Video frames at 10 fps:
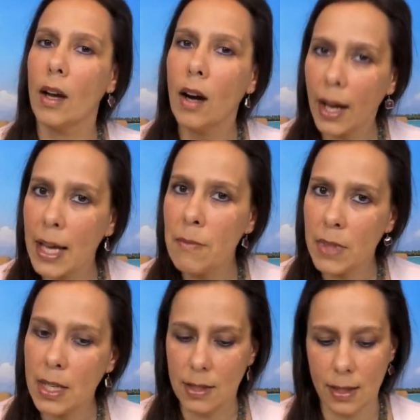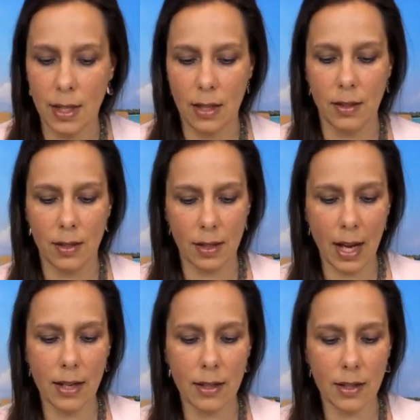I am these things,
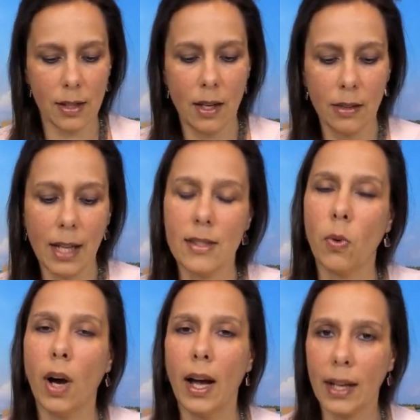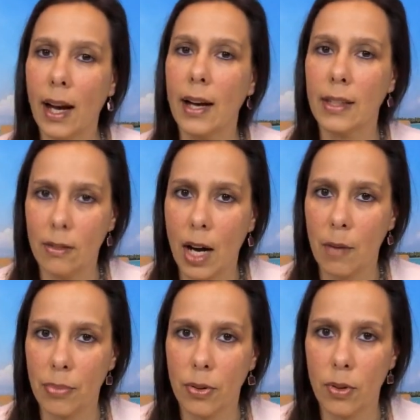and that's why I can't give
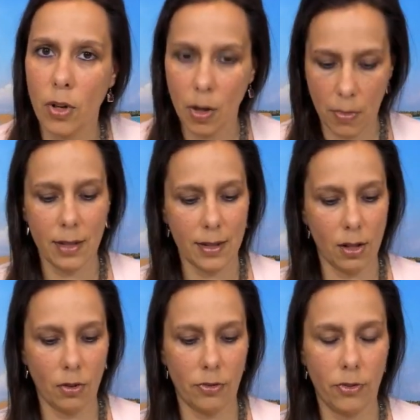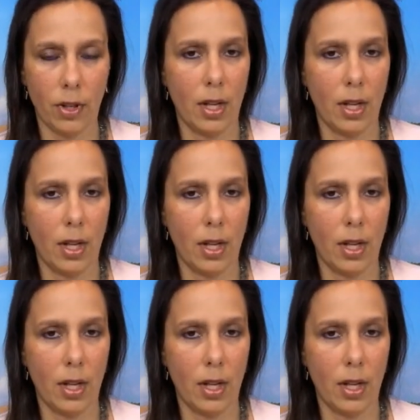up on myself.